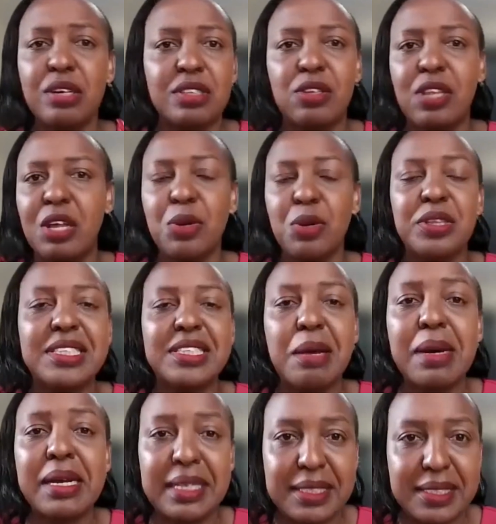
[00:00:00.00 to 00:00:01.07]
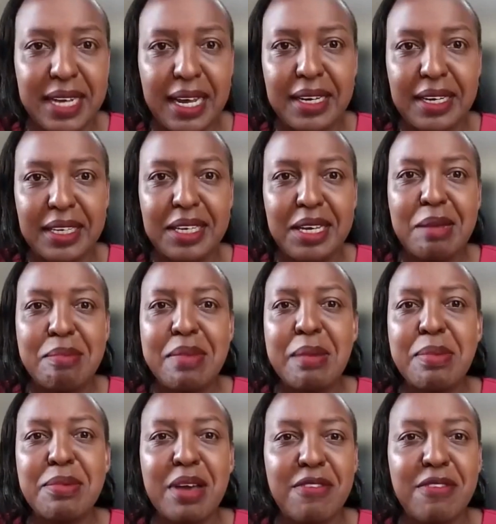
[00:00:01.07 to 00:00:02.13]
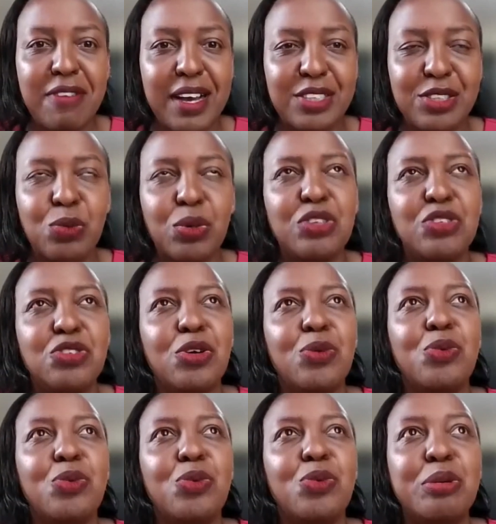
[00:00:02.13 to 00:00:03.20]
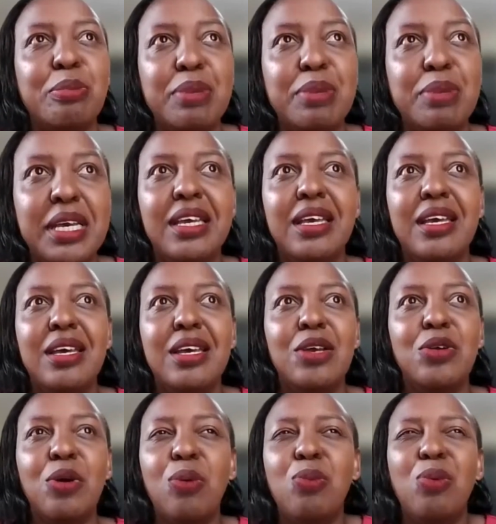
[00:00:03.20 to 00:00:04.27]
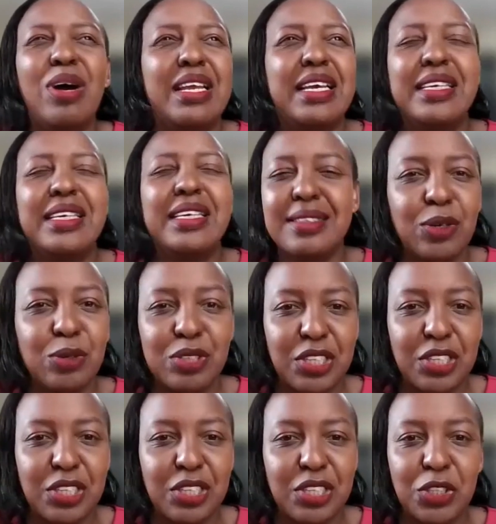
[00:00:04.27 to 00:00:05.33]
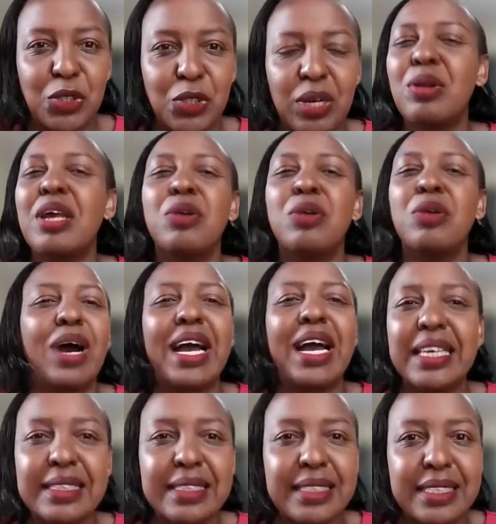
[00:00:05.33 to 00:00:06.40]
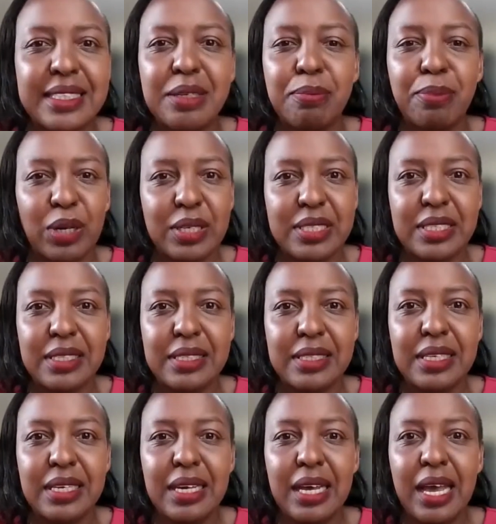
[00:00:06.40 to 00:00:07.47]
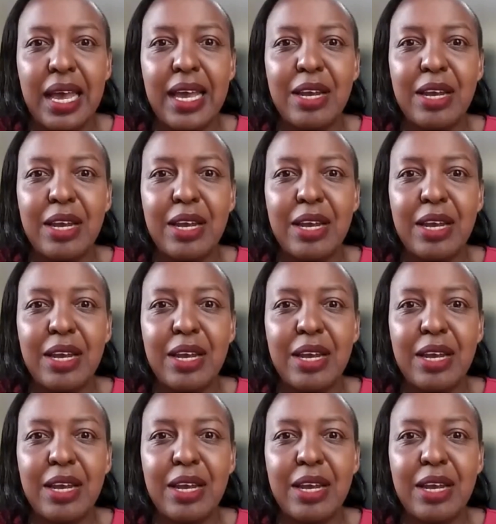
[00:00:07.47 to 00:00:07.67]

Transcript: so, so that we're on the same understanding, maybe my first question would be, you know, what is negotiation and, and why is it important?